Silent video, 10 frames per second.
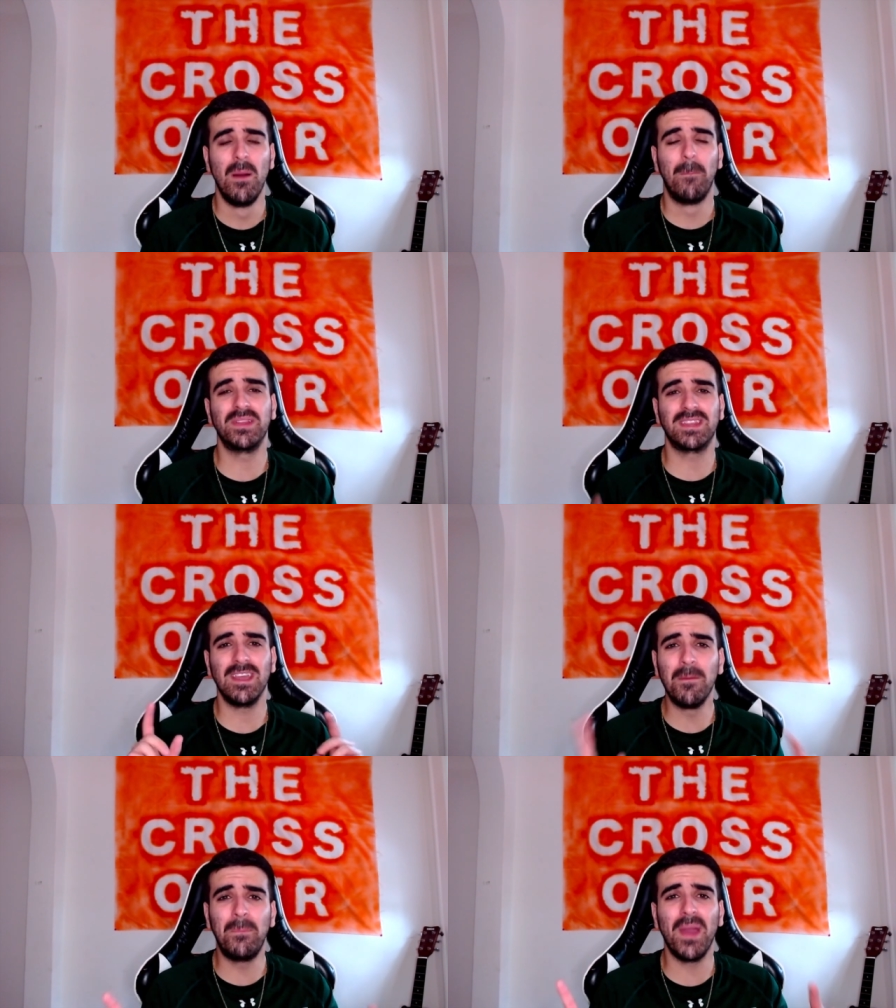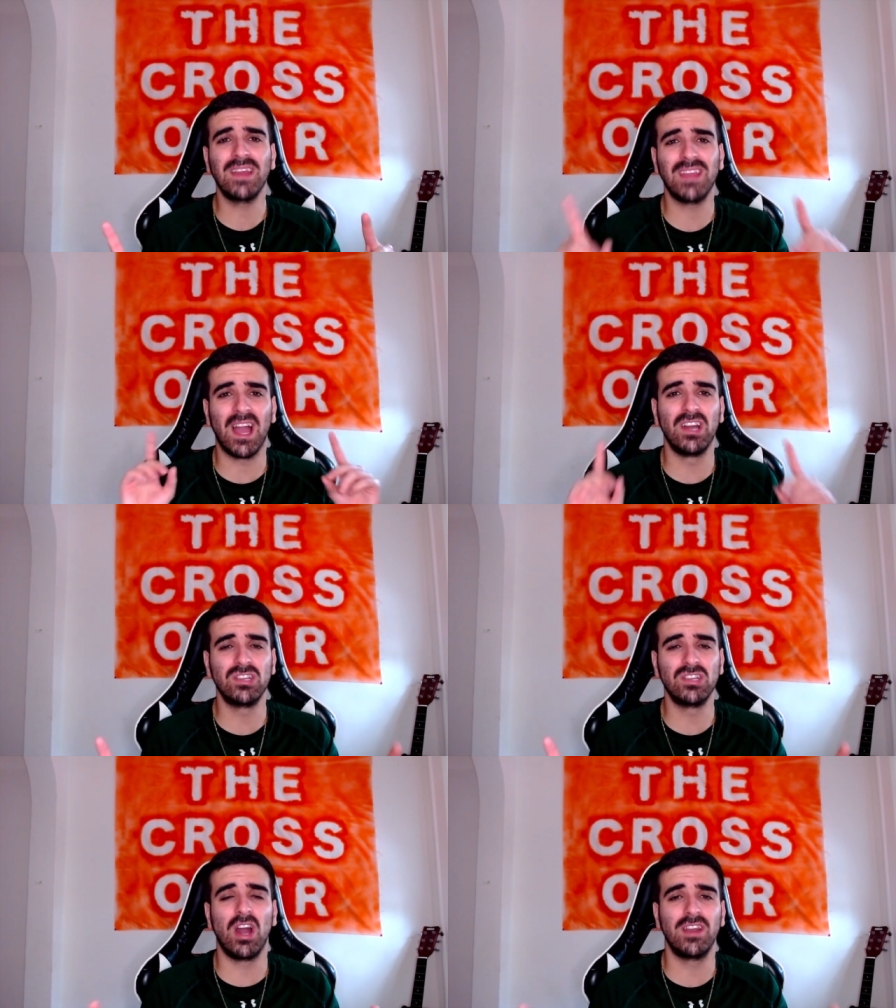but the impact that
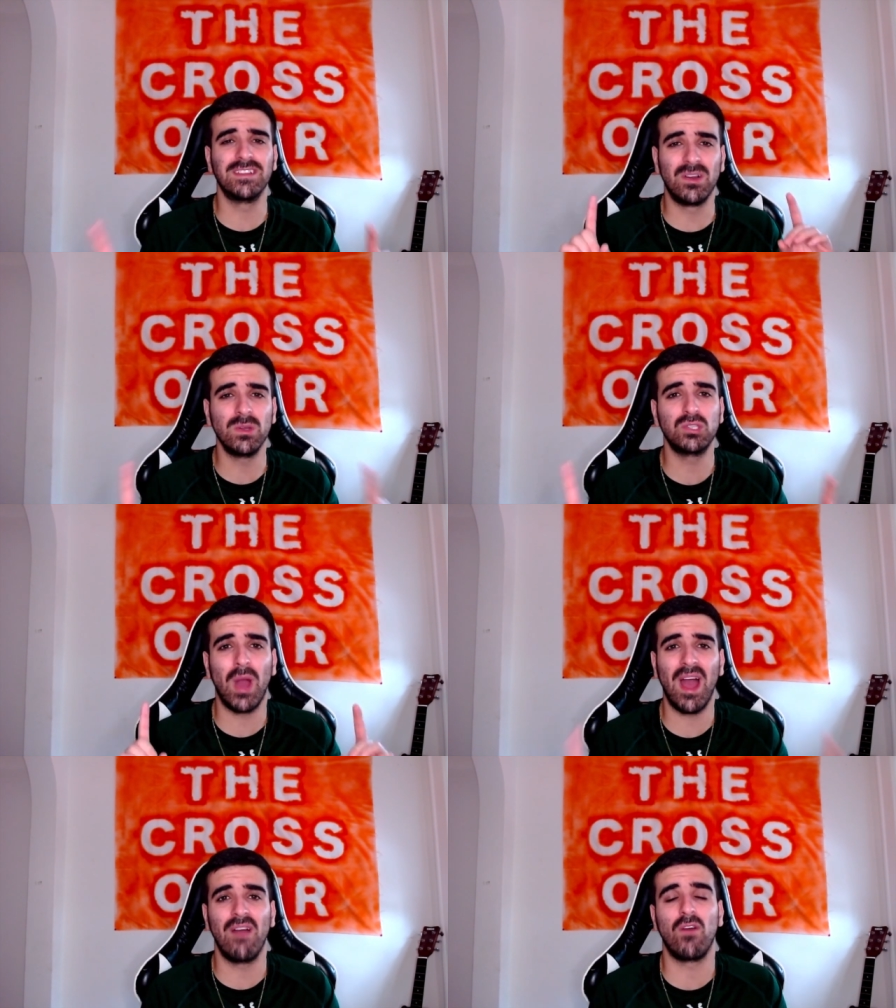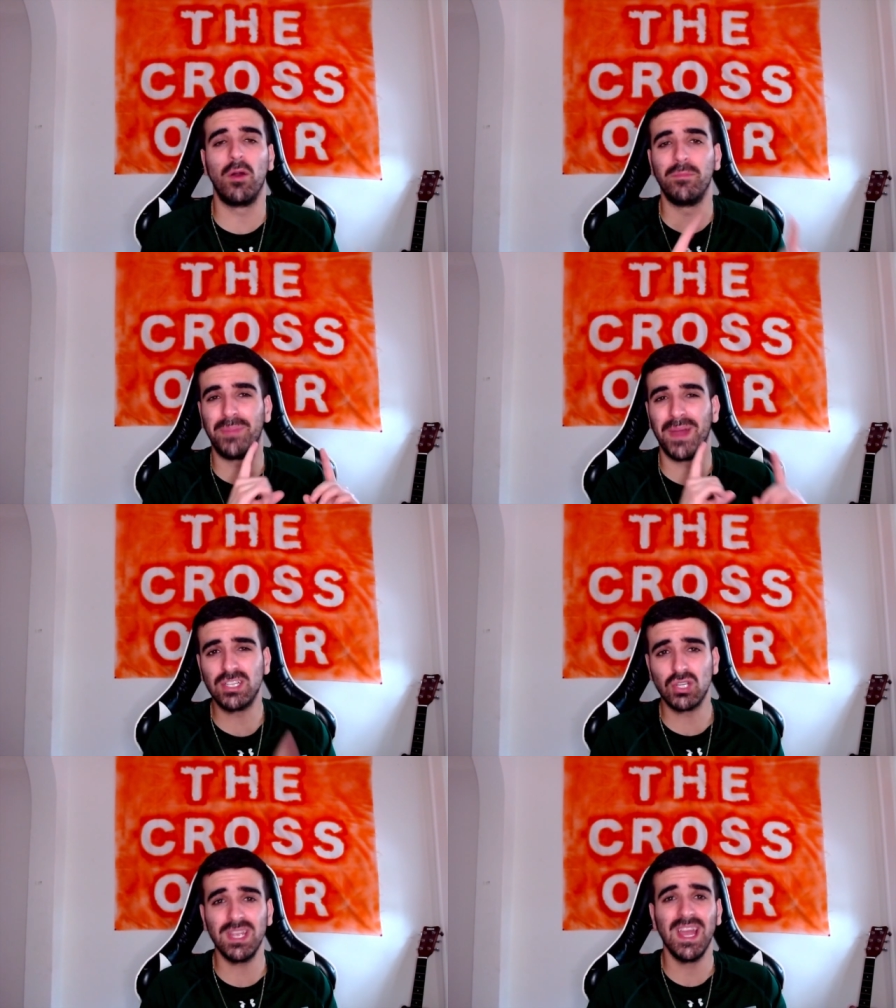Gundogan is going to have on
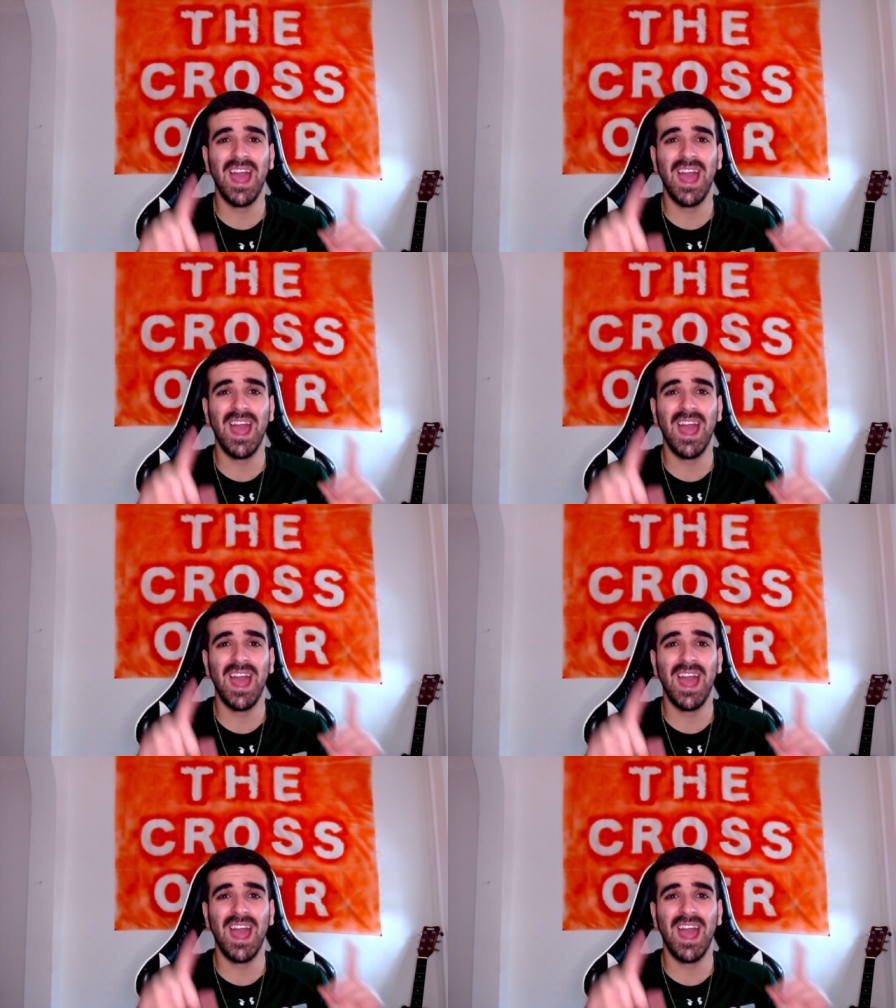Pedri